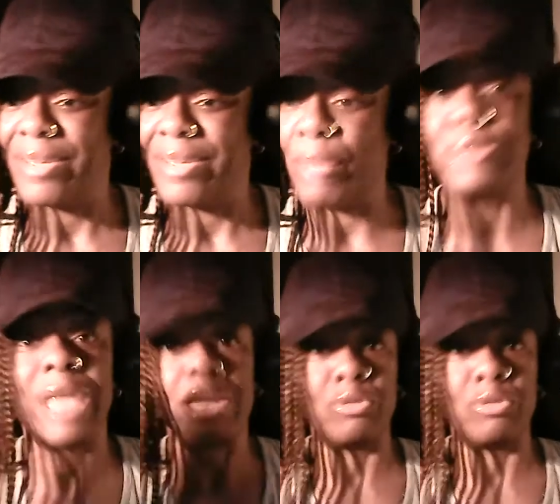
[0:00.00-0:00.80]
I'm gonna
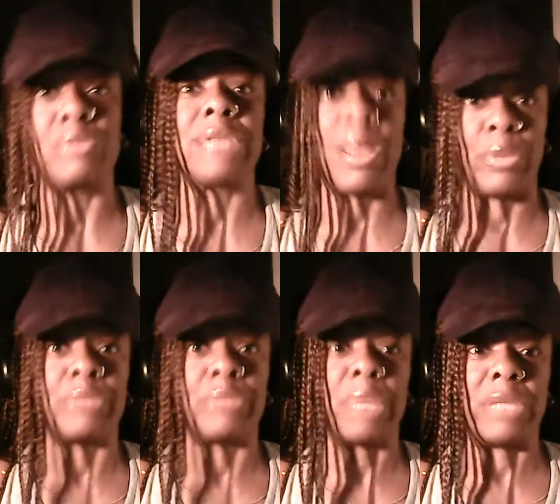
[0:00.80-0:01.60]
die, you gonna die
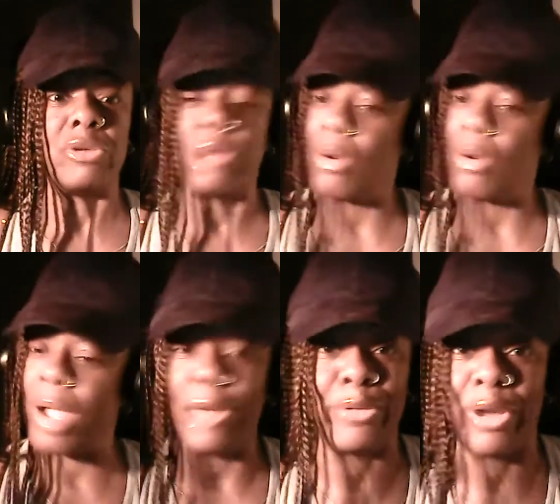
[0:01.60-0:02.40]
with me.
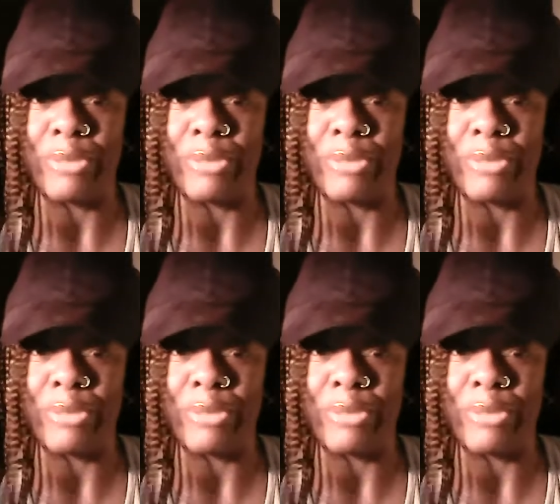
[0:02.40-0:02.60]
I don't know.